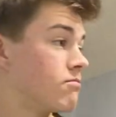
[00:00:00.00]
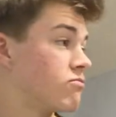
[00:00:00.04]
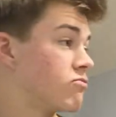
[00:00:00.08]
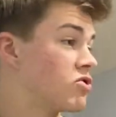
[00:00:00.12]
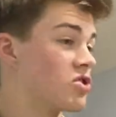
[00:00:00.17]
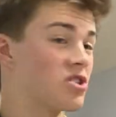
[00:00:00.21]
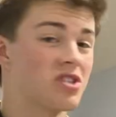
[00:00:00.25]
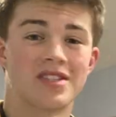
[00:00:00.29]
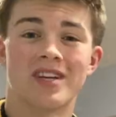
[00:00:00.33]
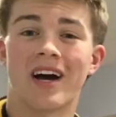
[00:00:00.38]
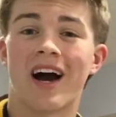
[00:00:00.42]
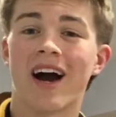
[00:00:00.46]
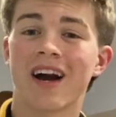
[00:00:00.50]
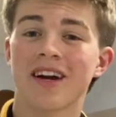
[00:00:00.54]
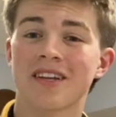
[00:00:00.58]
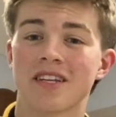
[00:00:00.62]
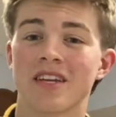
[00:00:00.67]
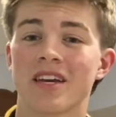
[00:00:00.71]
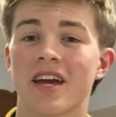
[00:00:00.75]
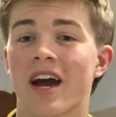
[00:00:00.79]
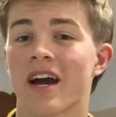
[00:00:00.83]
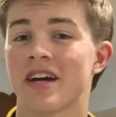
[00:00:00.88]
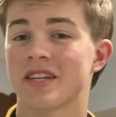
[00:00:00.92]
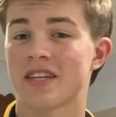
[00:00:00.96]
just talk to
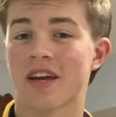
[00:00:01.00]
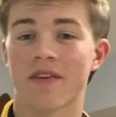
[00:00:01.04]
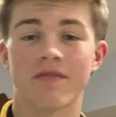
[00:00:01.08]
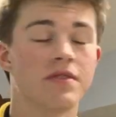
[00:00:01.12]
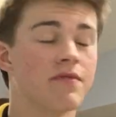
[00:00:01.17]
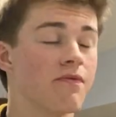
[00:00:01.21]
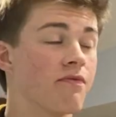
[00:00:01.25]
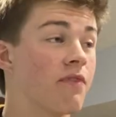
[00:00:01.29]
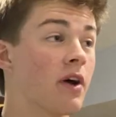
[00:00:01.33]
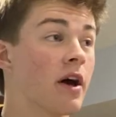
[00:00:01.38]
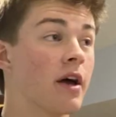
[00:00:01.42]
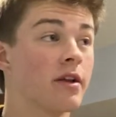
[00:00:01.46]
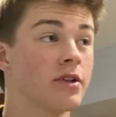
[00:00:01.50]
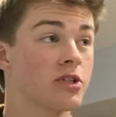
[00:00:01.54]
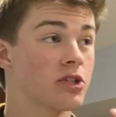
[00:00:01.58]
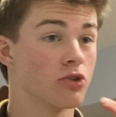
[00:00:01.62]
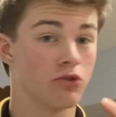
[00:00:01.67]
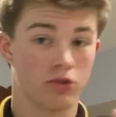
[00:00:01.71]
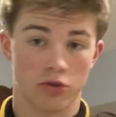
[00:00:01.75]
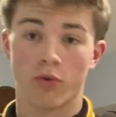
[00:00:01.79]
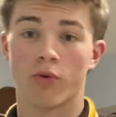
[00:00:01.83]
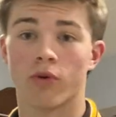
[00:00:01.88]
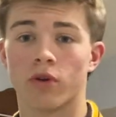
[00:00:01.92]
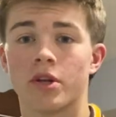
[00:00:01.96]
you guys, have some fun, so
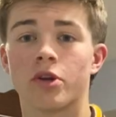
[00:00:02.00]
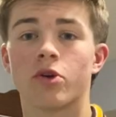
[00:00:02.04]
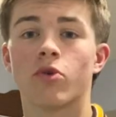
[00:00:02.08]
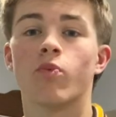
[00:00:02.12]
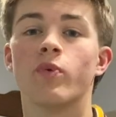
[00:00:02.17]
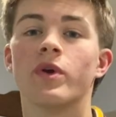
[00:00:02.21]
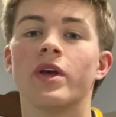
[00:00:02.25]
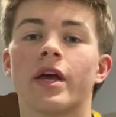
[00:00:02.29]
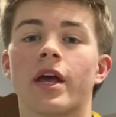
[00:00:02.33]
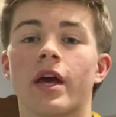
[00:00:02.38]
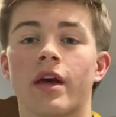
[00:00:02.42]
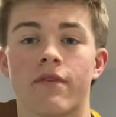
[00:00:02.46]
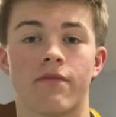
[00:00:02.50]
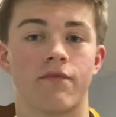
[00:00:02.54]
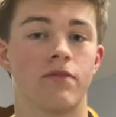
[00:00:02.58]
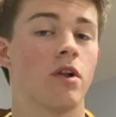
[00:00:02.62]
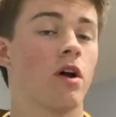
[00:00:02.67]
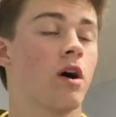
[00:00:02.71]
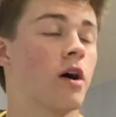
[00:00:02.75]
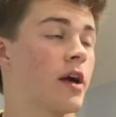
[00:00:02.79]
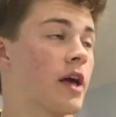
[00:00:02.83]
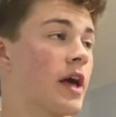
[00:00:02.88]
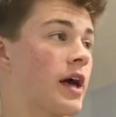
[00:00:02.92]
do a little weekend vlog